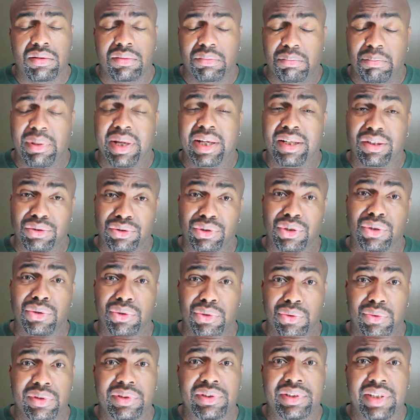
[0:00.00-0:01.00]
The Bengals
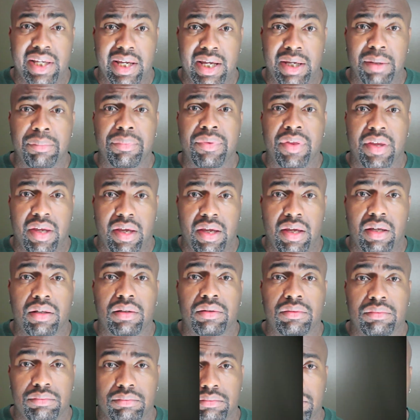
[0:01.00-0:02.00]
gonna do the same thing.
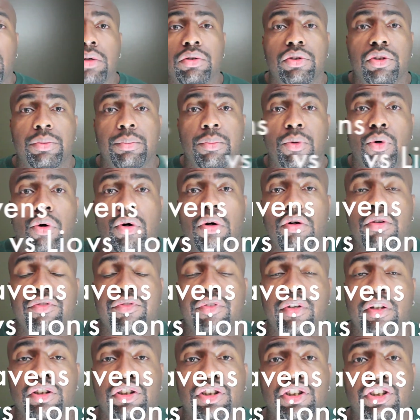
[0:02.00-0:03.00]
Baltimore
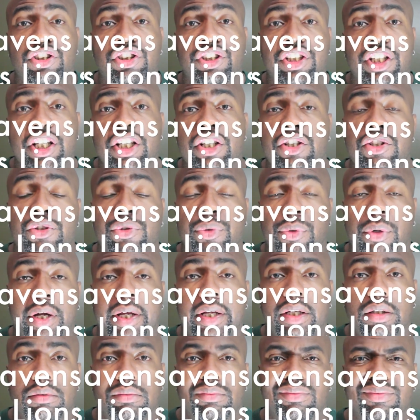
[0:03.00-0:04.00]
versus
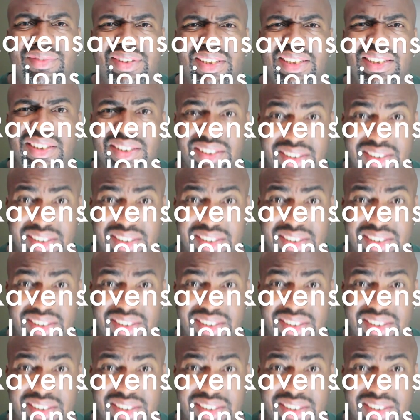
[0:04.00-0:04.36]
Detroit. This